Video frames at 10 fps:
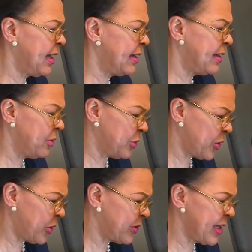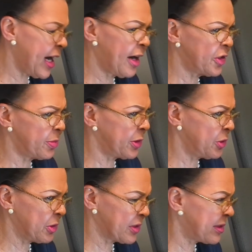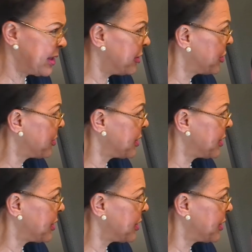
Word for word: in New Jersey entrepreneurial skills,